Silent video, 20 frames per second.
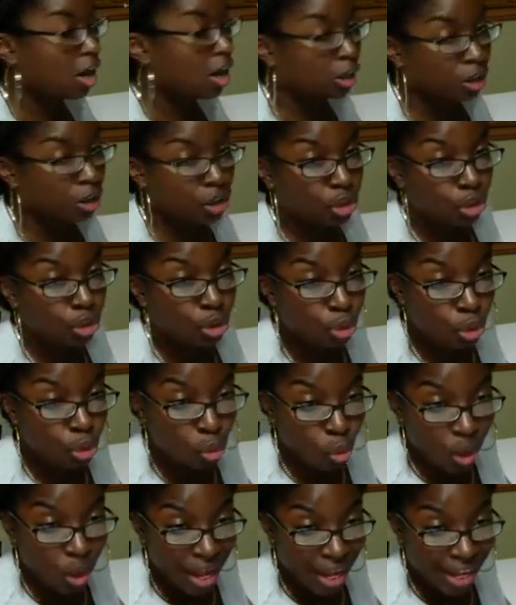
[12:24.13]
two
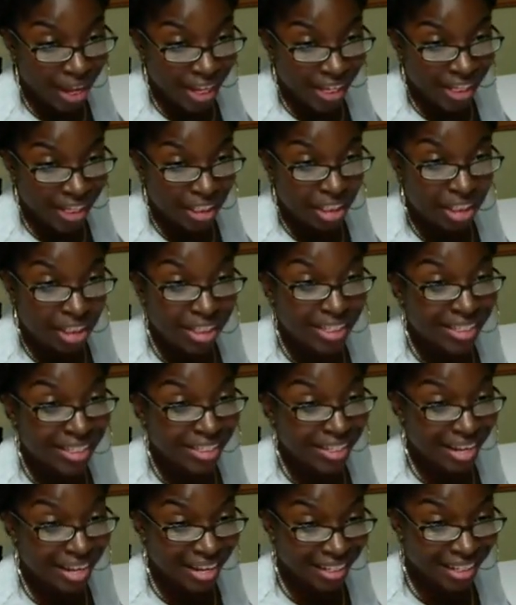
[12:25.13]
ways to
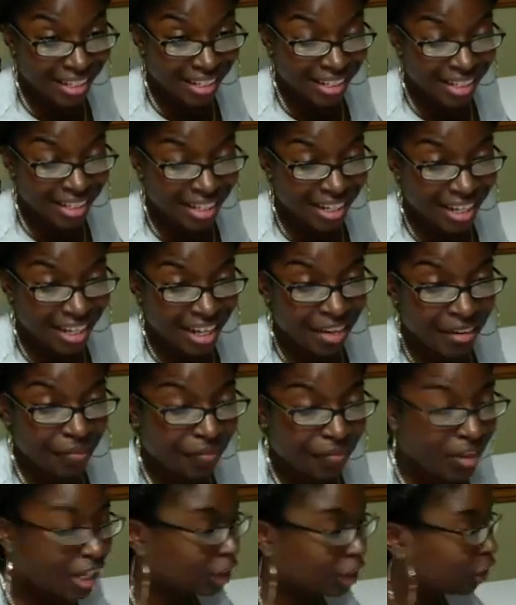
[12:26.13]
study
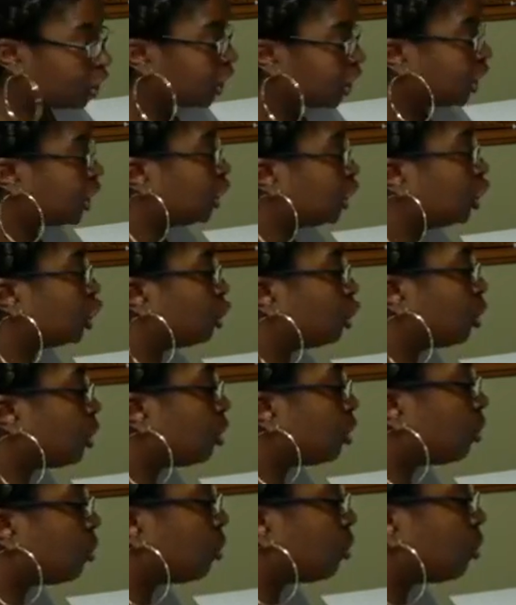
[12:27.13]
infection control.